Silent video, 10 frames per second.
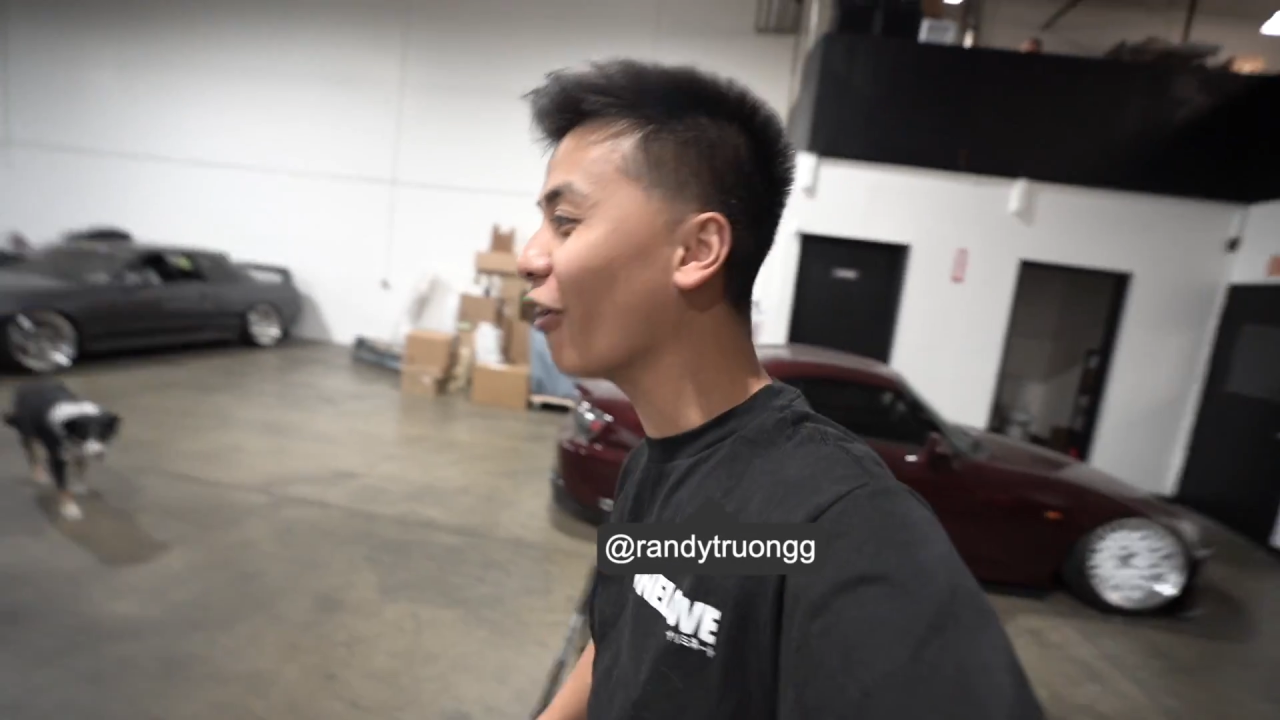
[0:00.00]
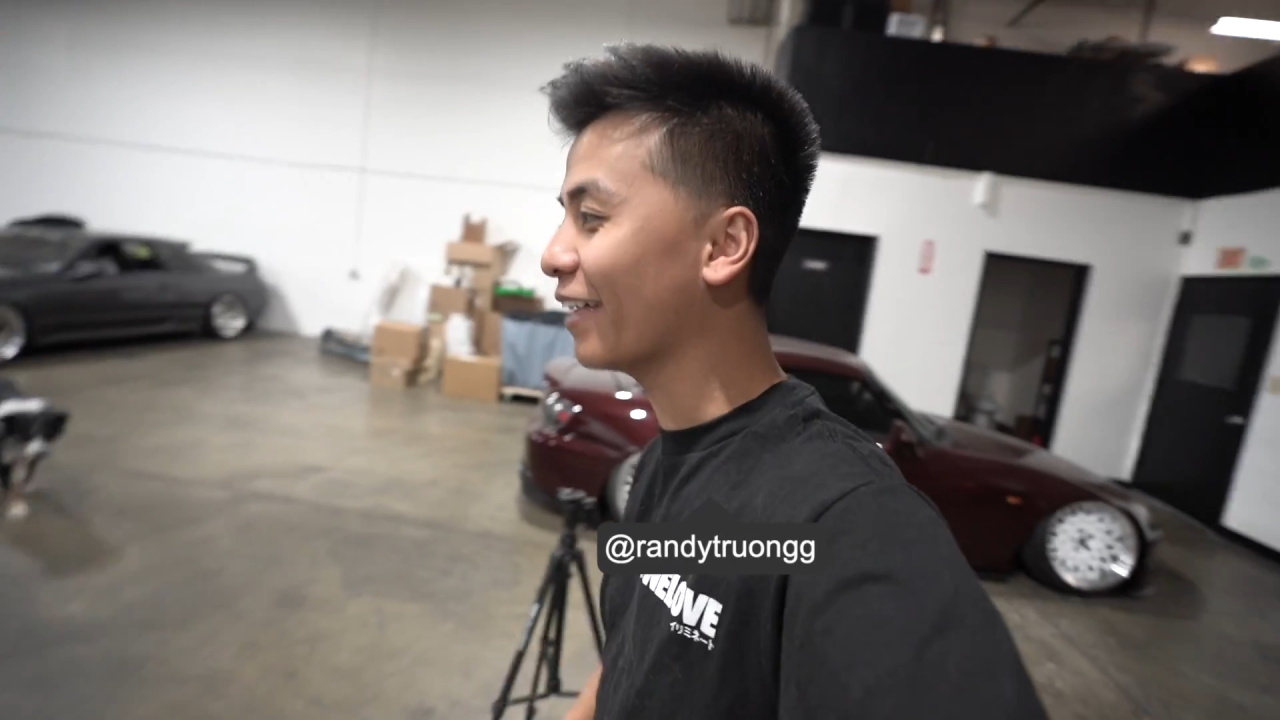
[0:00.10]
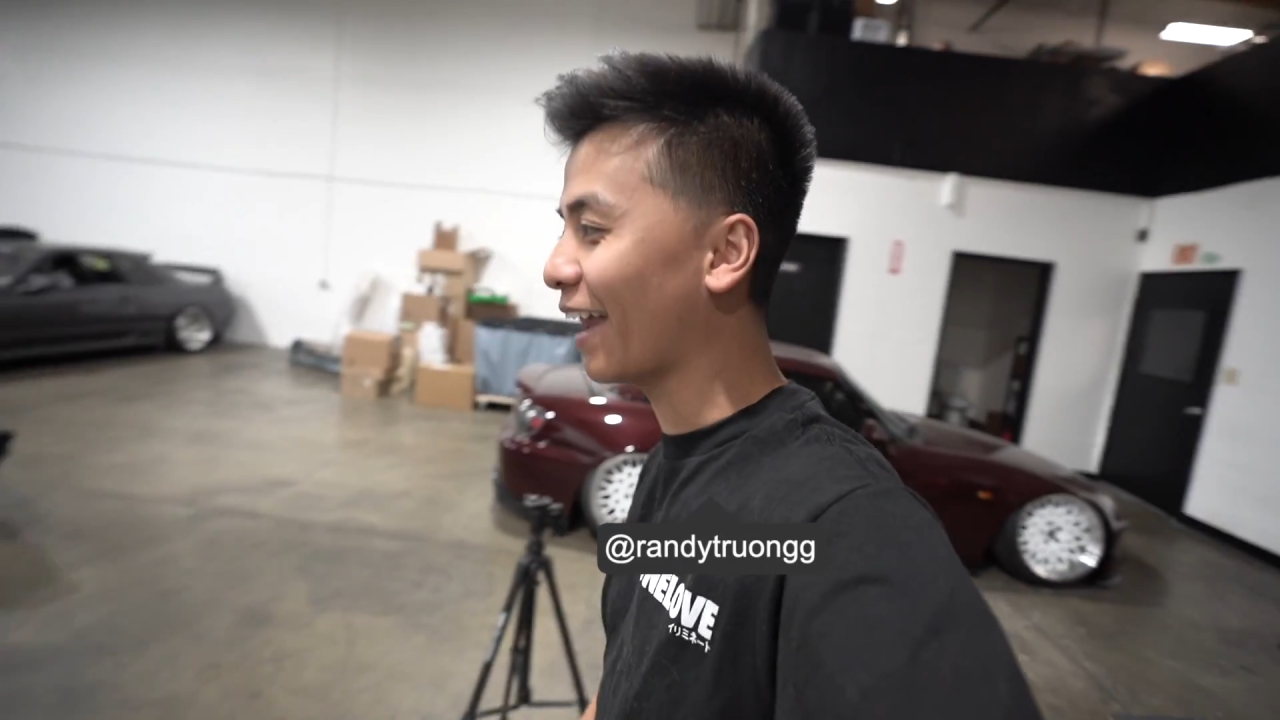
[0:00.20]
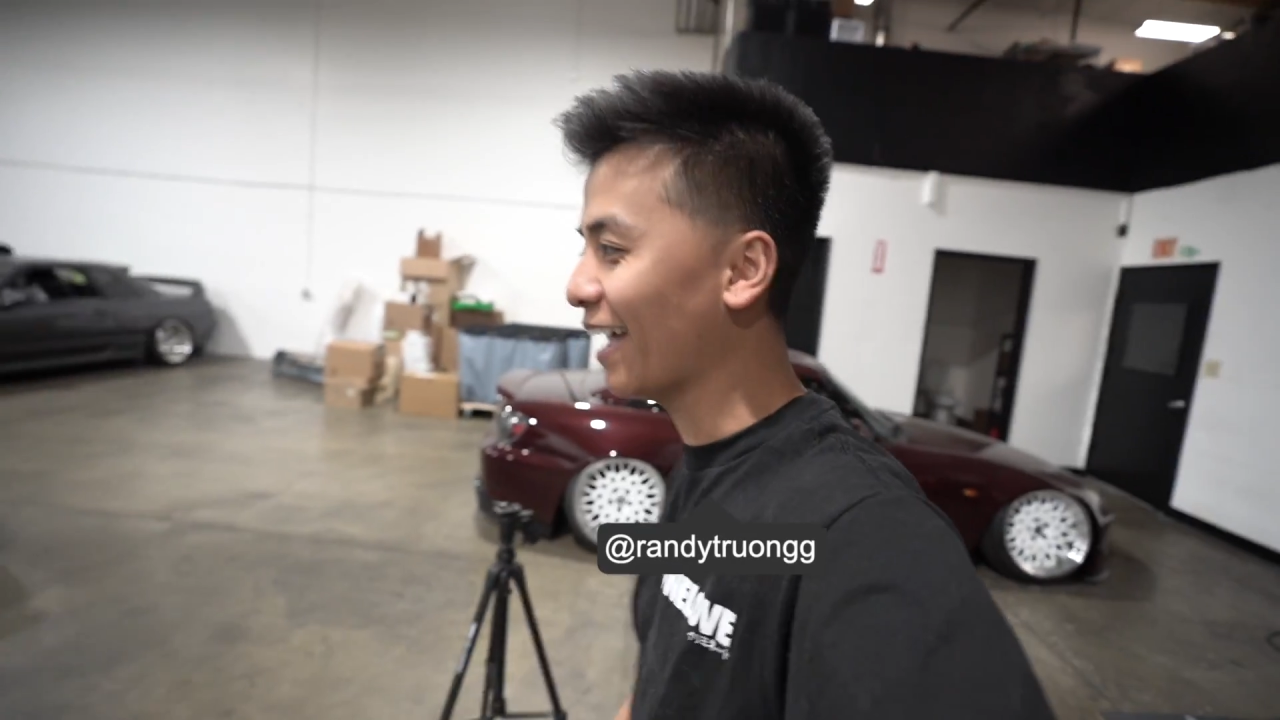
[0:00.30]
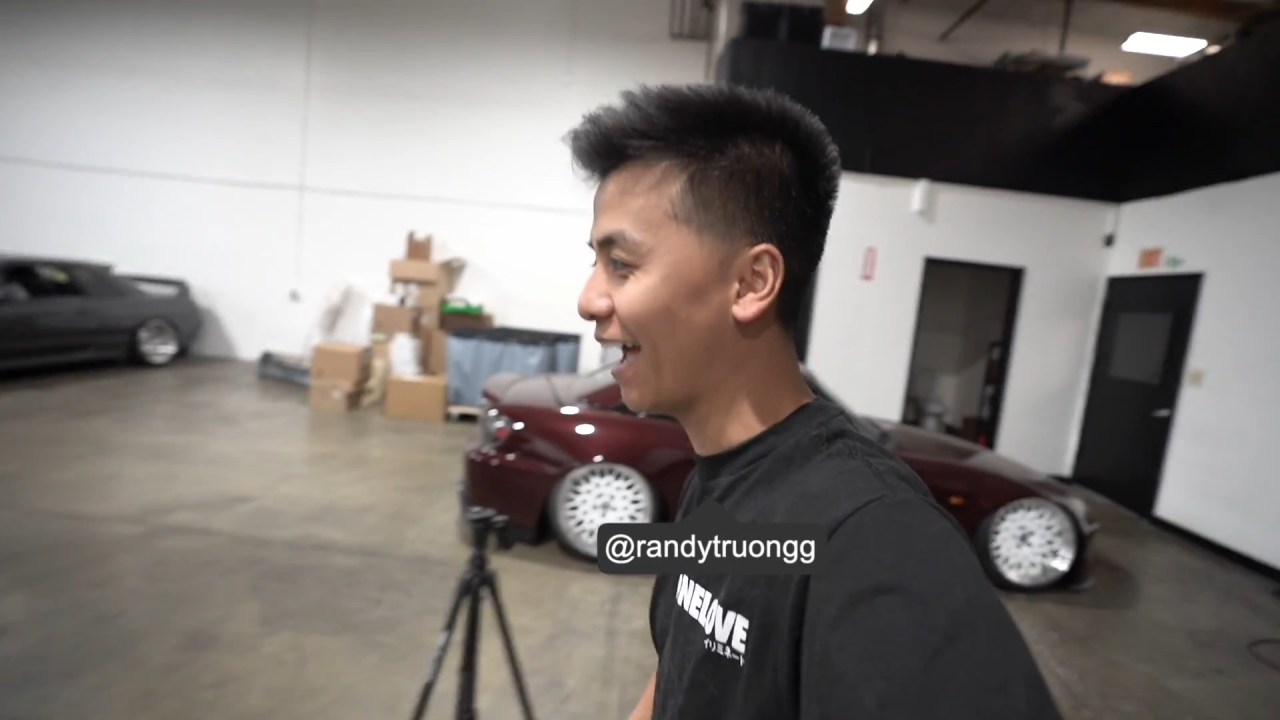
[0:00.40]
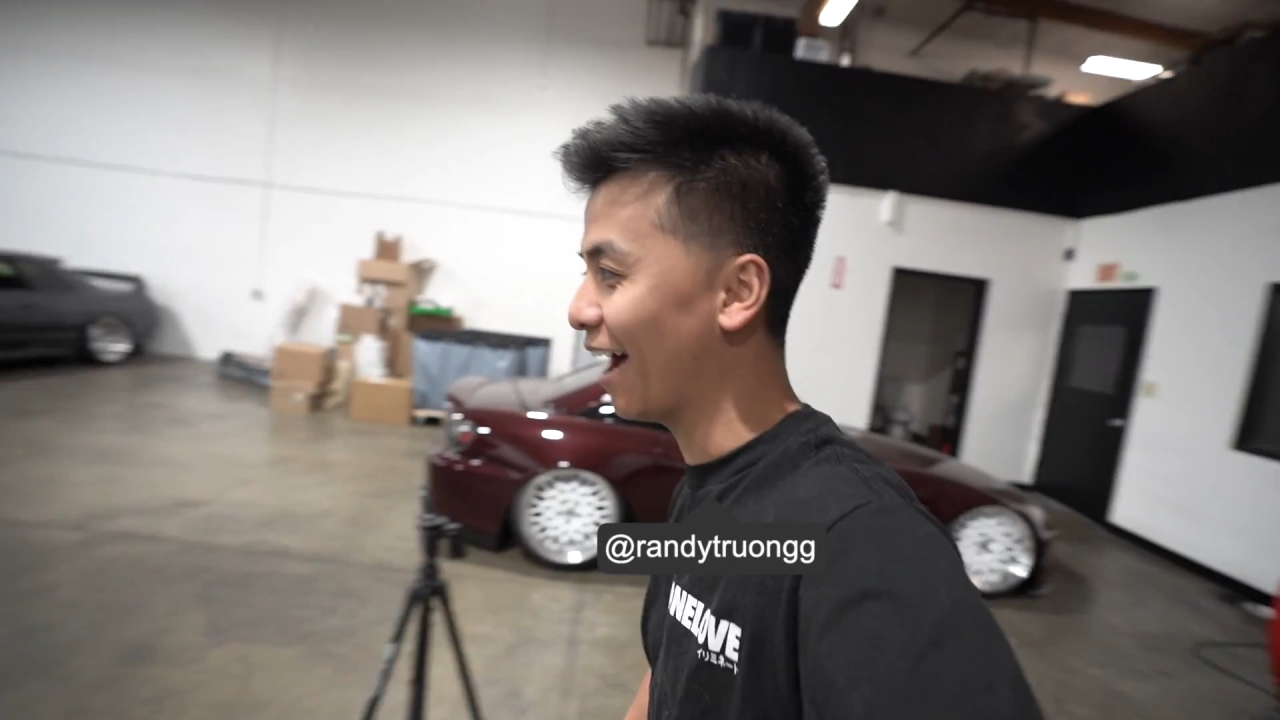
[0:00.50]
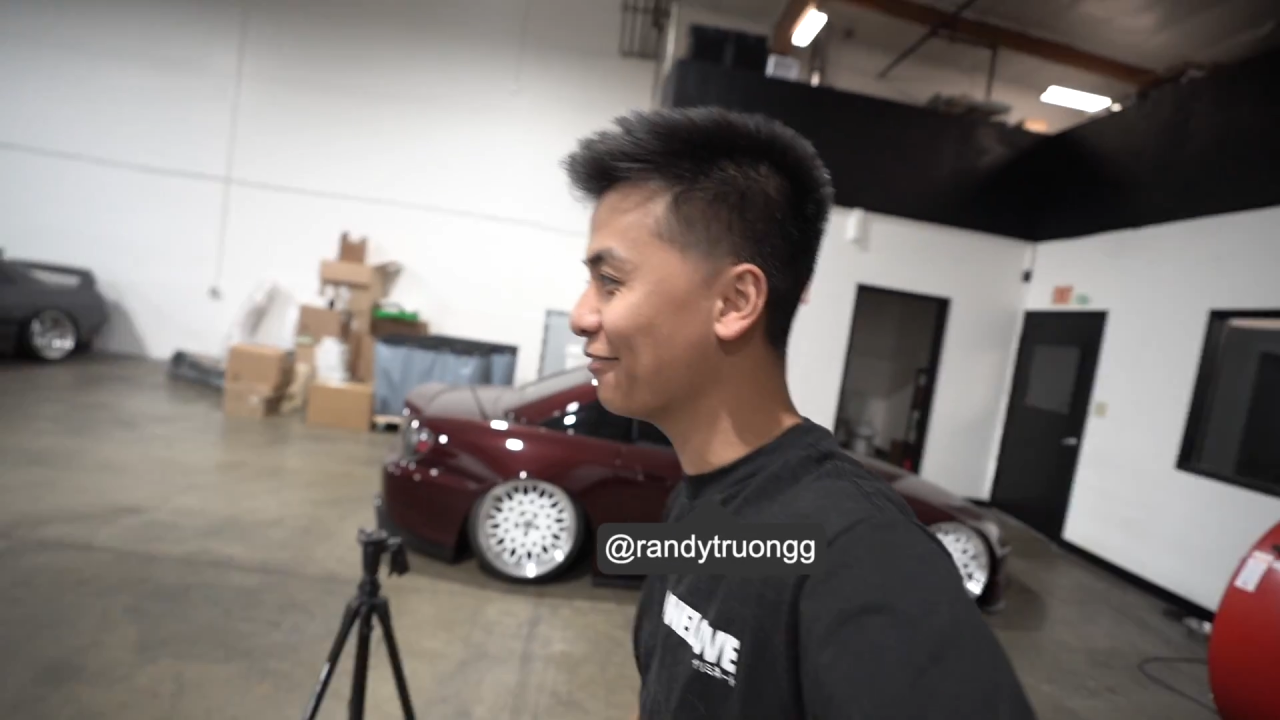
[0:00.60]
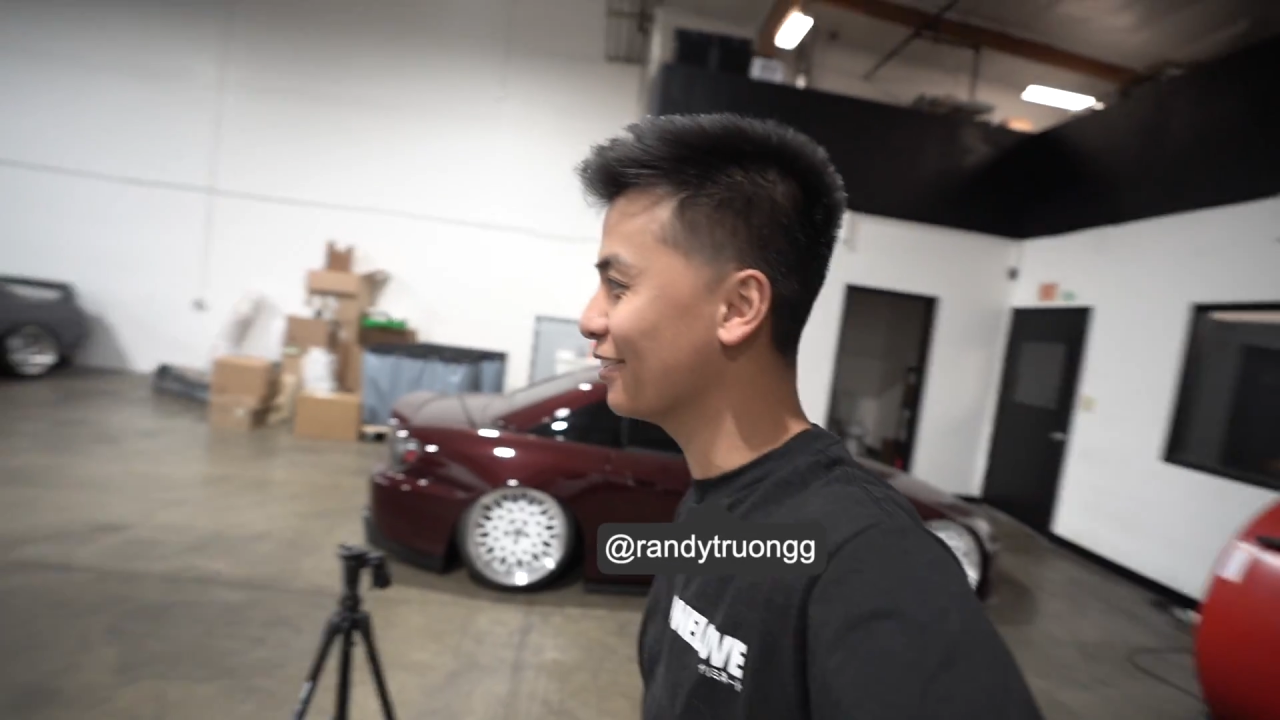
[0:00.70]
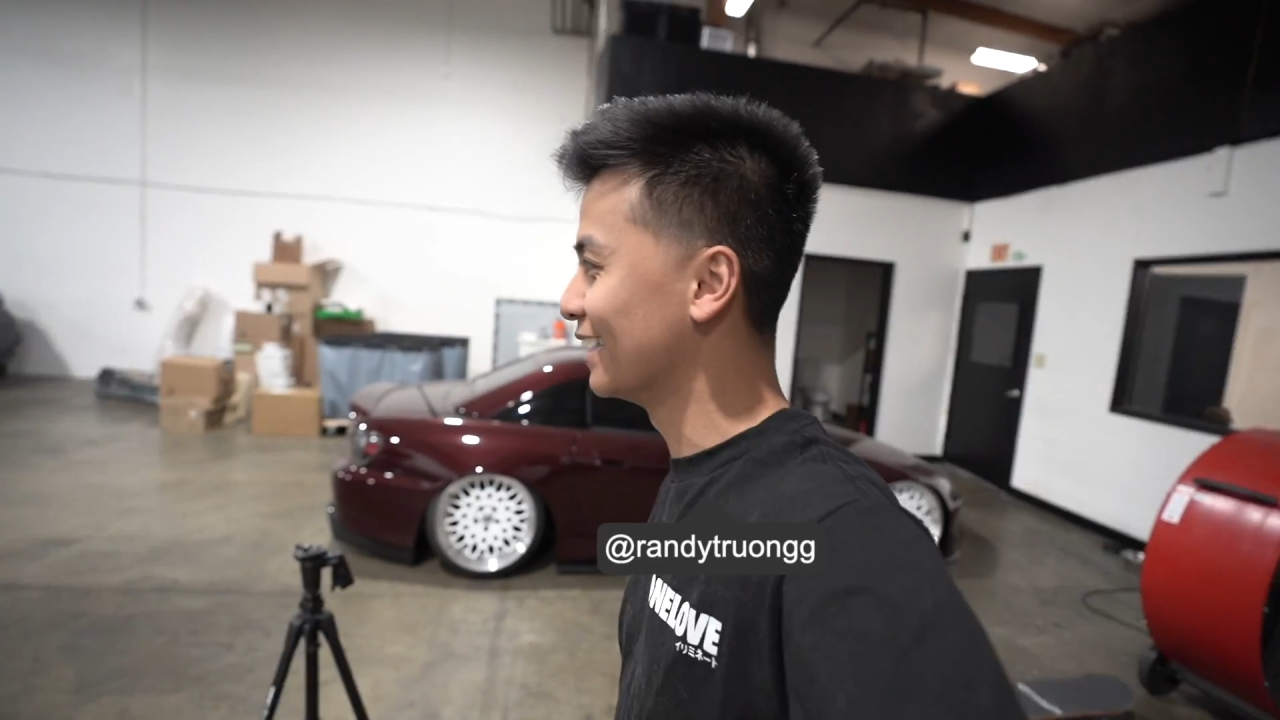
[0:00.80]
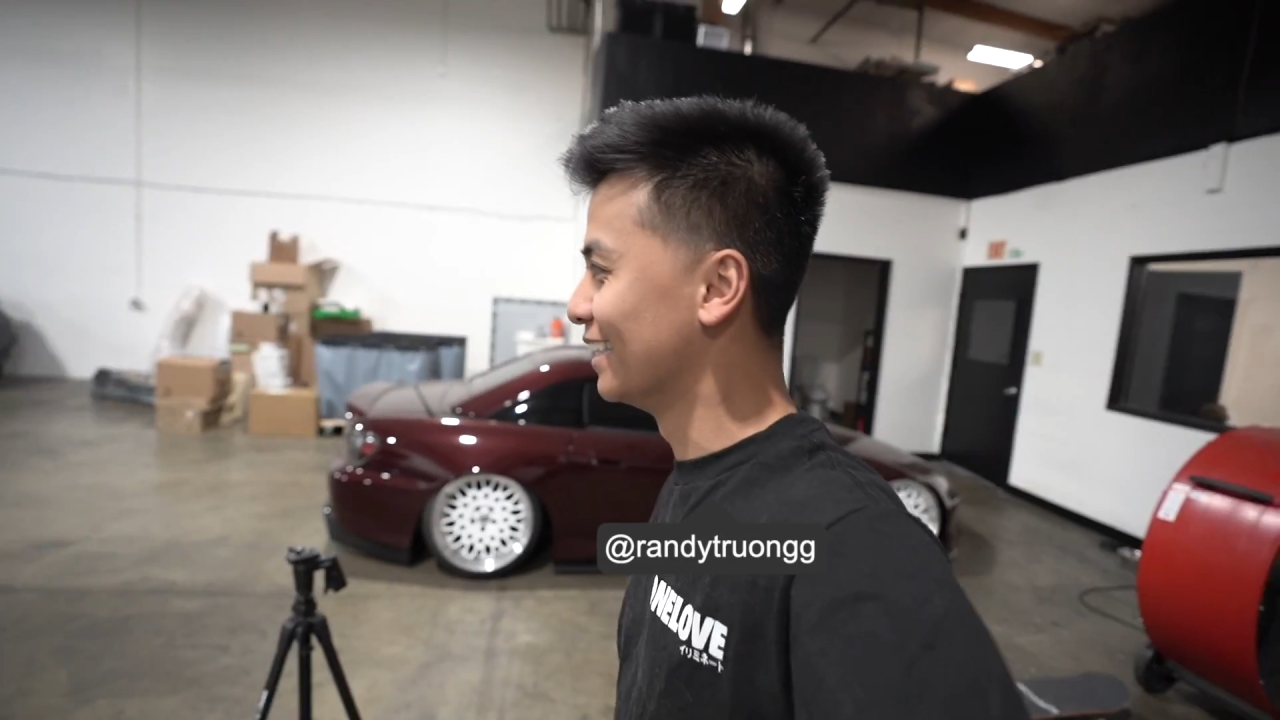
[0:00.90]
that I
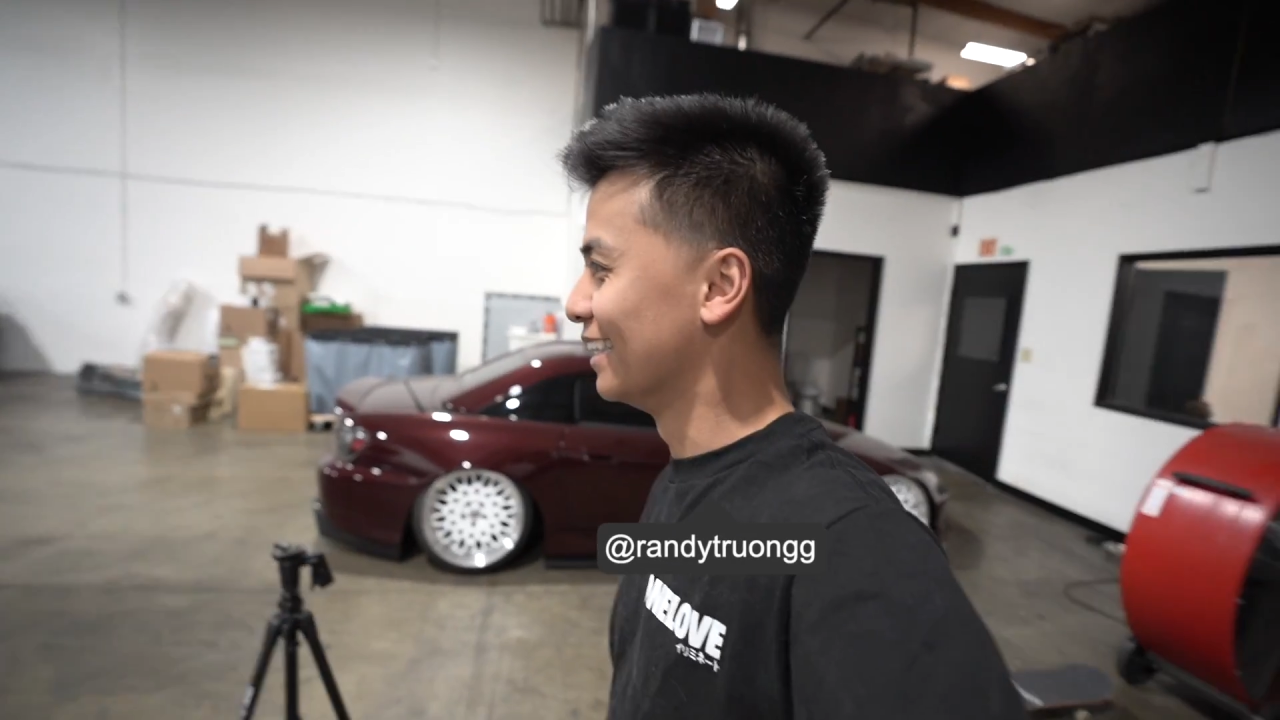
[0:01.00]
have.